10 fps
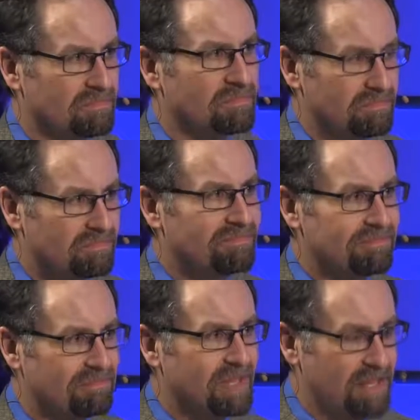
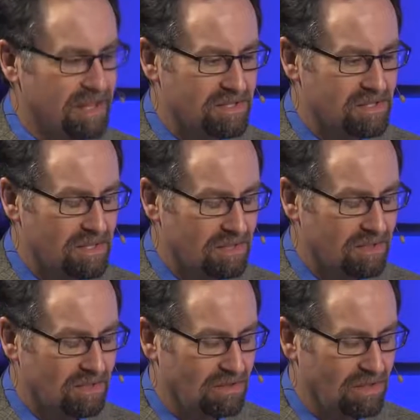Mm-hmm. And that is
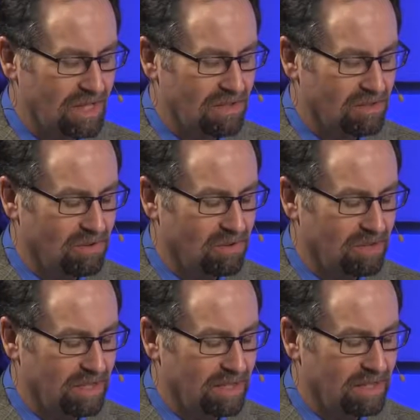the key to the whole
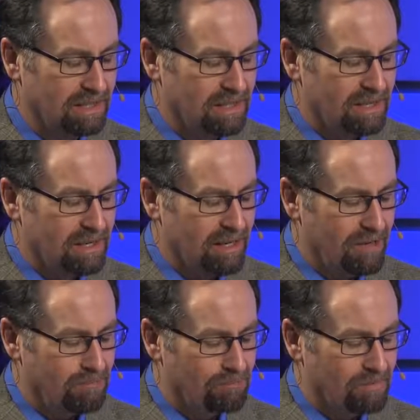thing.
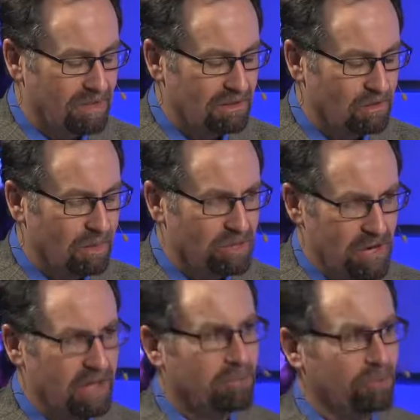We were
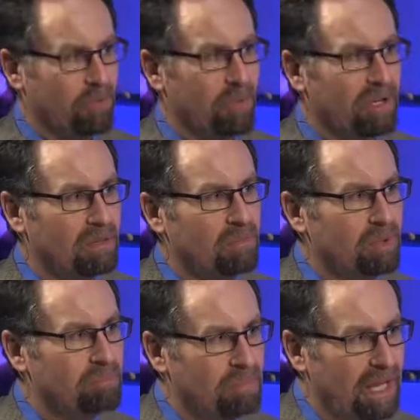talking before we
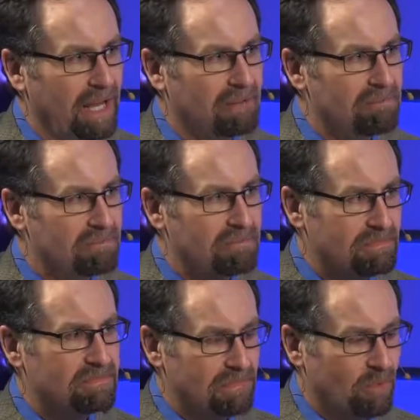began
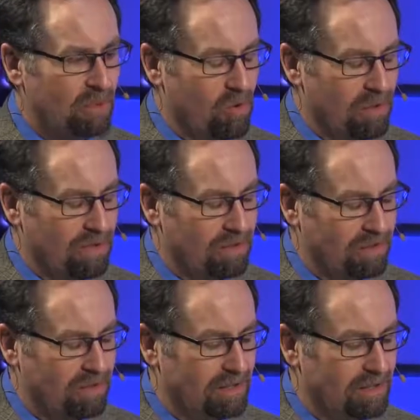recording
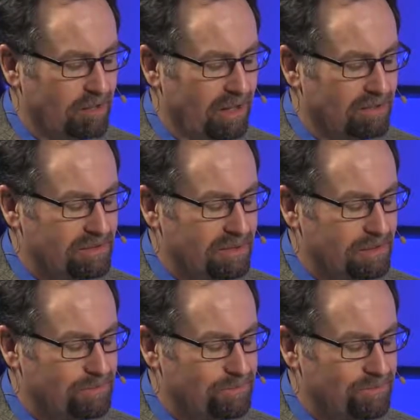here about
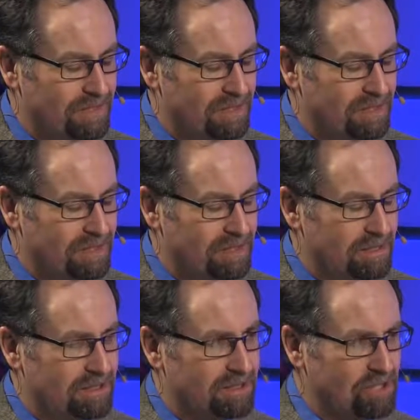
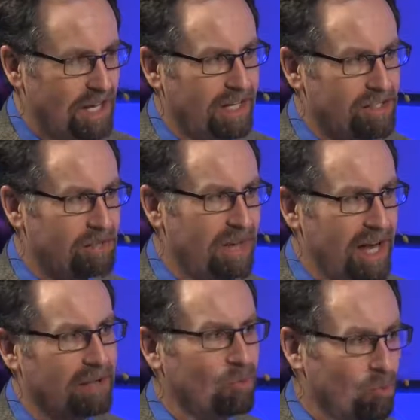the change in
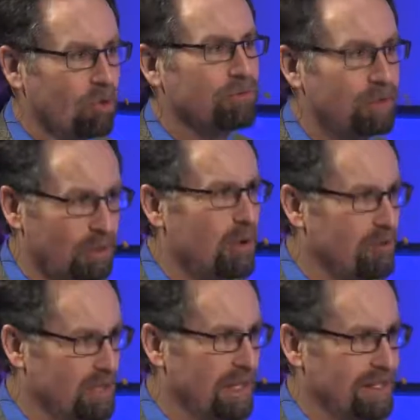my worldview
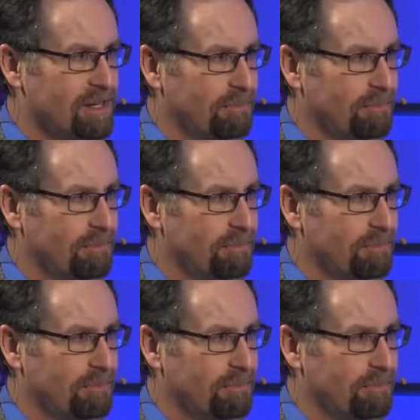over the last